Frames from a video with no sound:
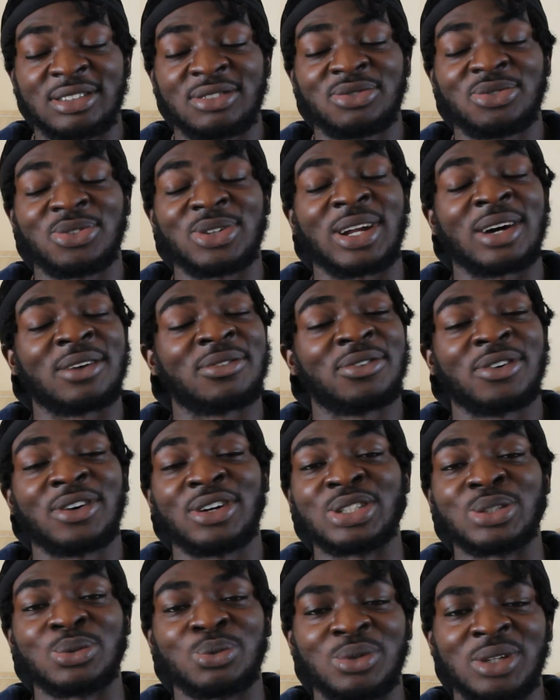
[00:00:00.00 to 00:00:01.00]
for that
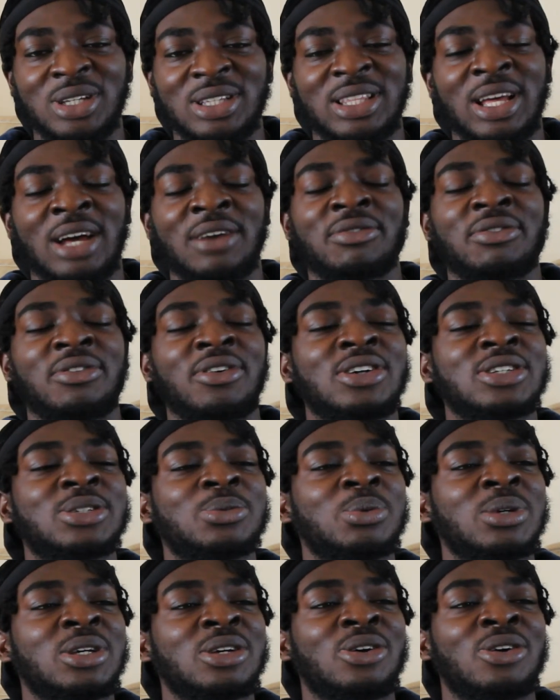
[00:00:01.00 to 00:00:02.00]
first
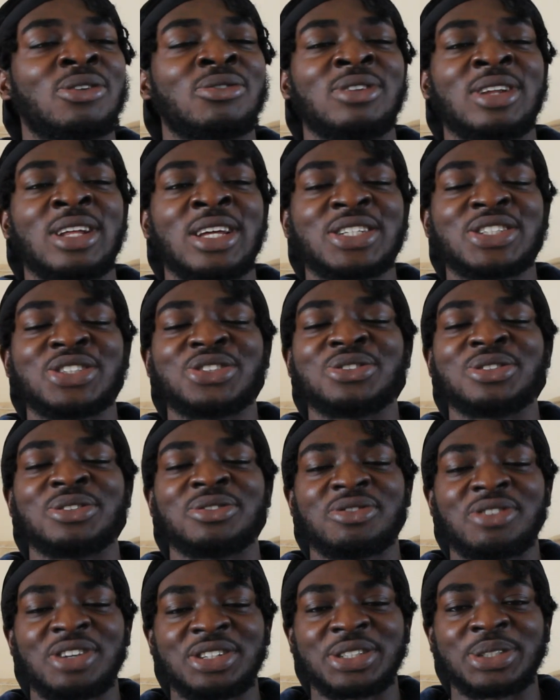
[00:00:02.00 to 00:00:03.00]
week of lectures during
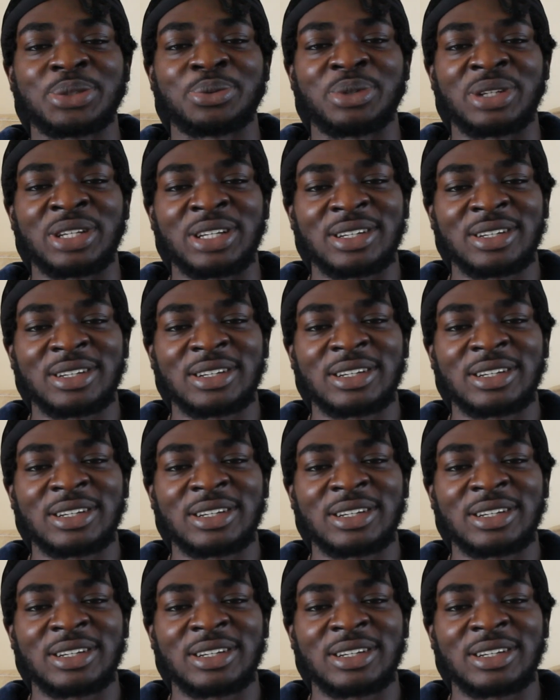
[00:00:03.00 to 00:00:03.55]
Freshers Week.